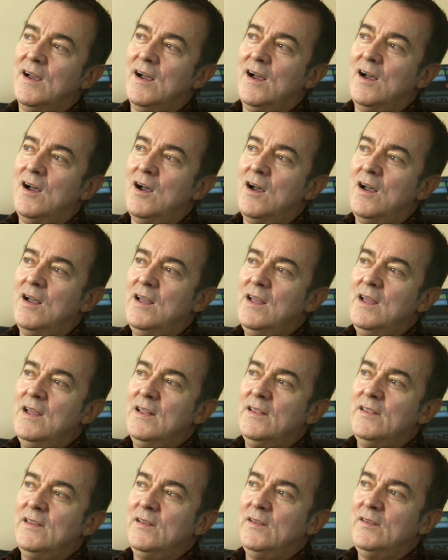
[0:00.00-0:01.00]
Uh,
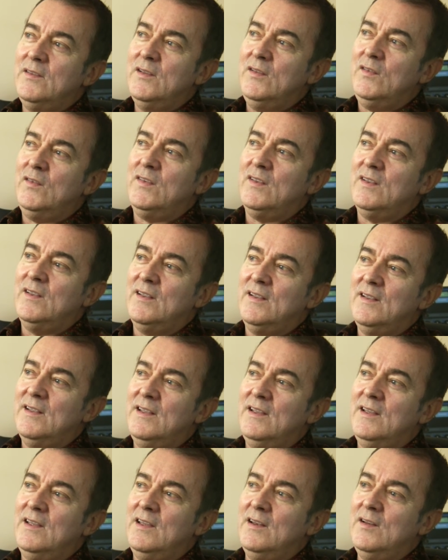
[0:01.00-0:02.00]
th this,
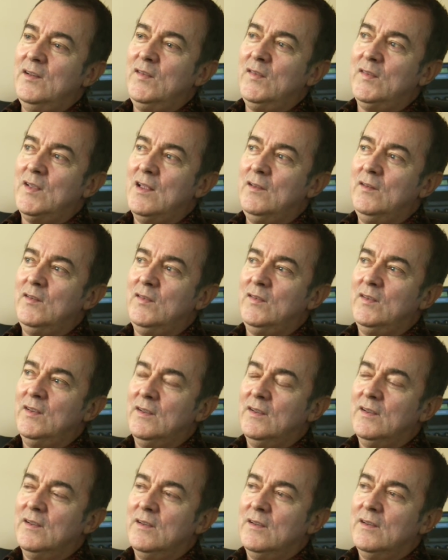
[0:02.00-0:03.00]
in a sense,
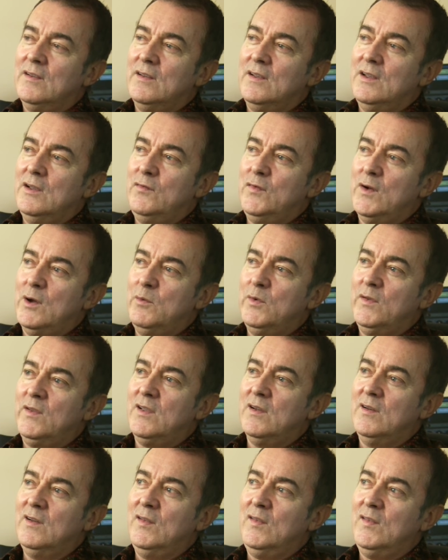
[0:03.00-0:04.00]
if I was
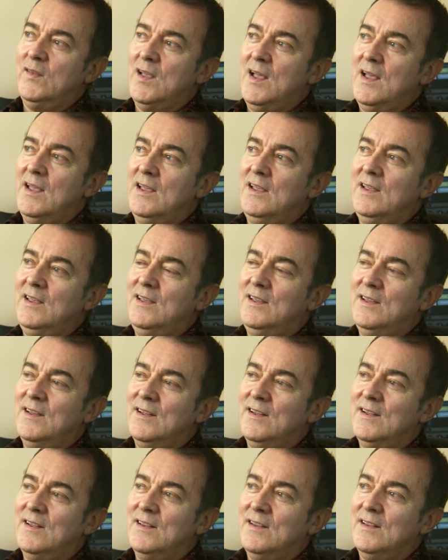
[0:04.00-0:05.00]
going to say,
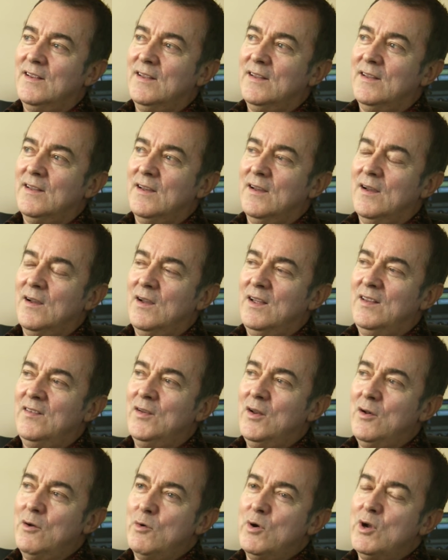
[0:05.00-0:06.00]
uh, it's
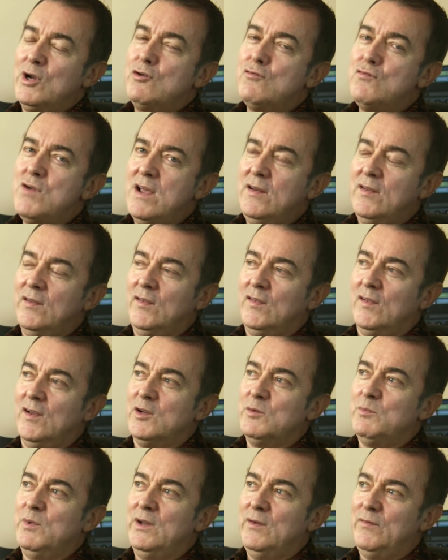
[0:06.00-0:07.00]
not a regret as
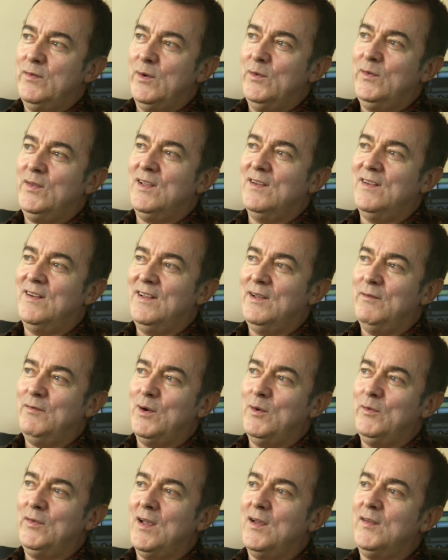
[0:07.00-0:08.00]
such, but if I was gonna, if I was